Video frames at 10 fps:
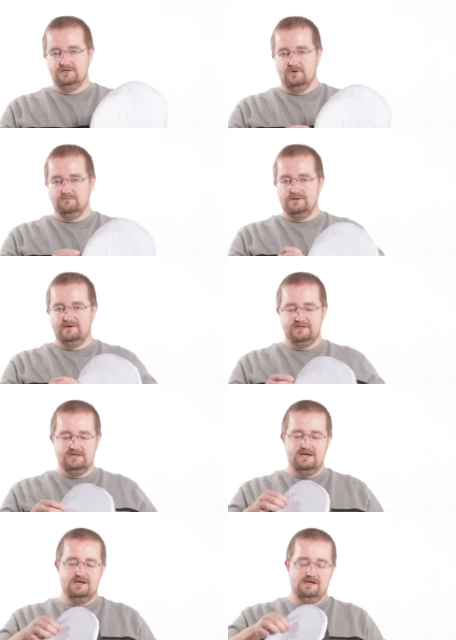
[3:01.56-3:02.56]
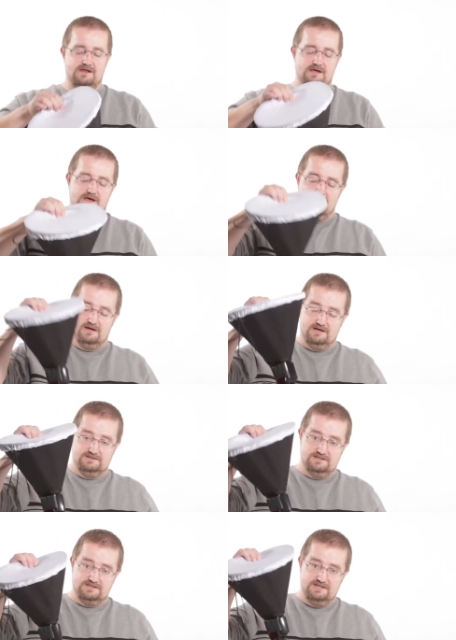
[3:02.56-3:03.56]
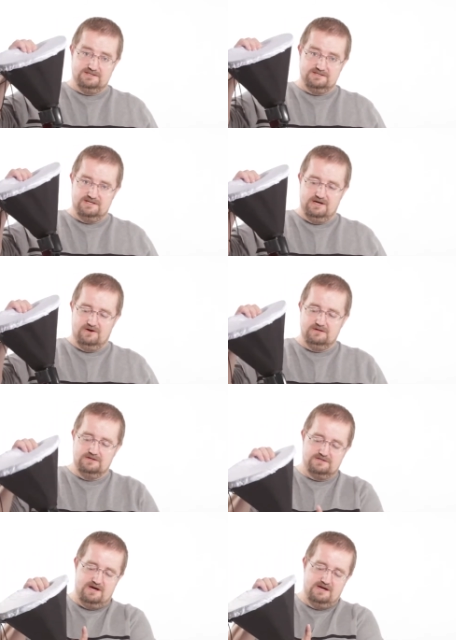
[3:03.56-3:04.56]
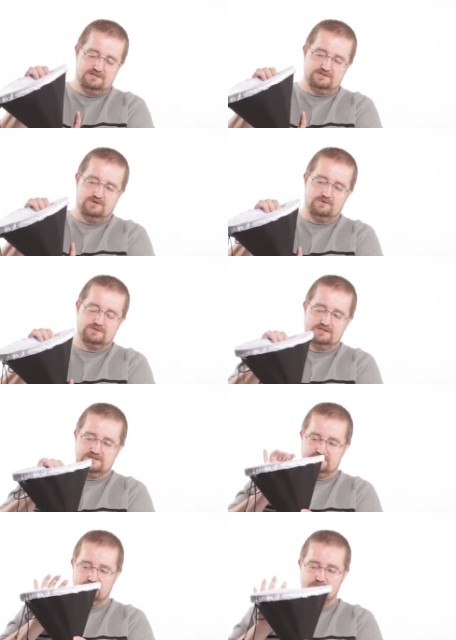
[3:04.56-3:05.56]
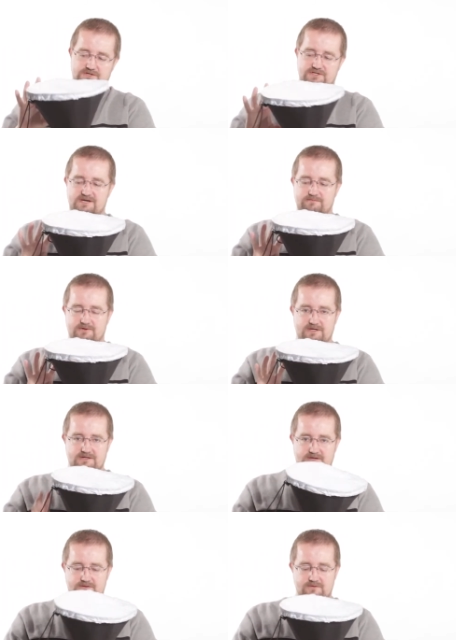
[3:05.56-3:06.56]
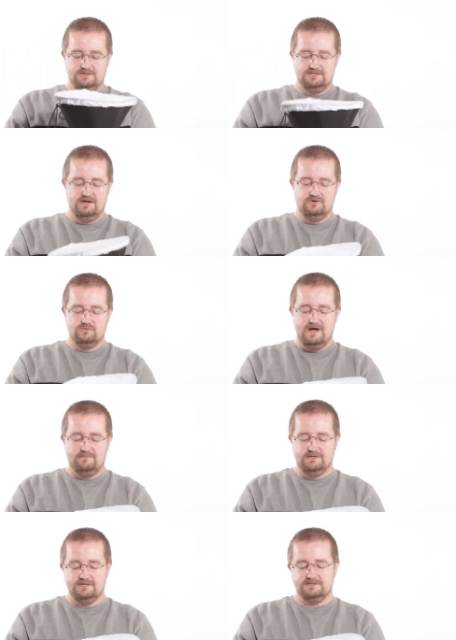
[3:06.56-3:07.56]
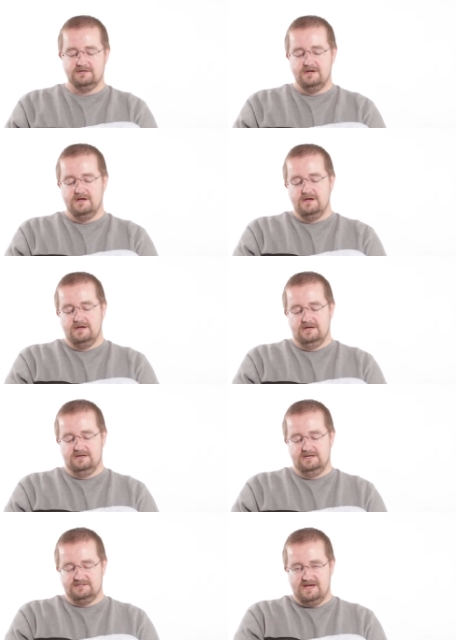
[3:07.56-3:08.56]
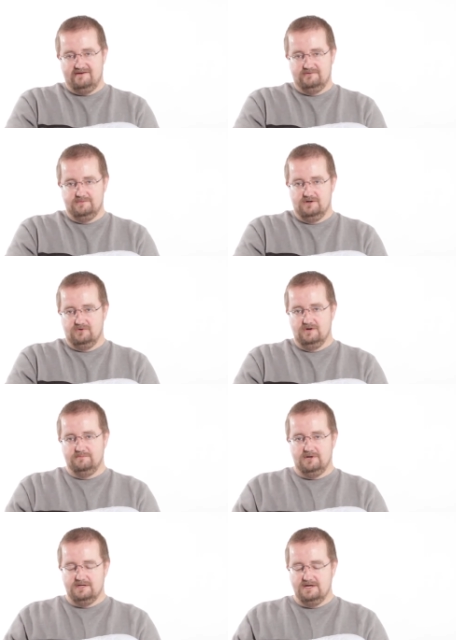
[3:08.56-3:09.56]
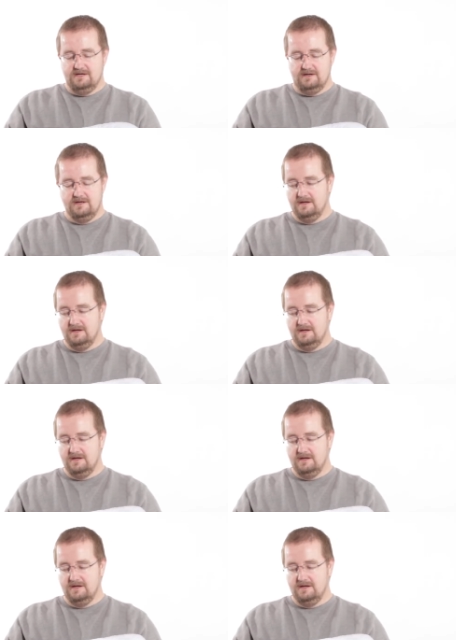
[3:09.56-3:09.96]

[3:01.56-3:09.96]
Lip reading: don't pivot the head, because this needs to stay on there tight. And so since it's so much deeper than the standard WRAPIX, it needs to have a better grip on the head.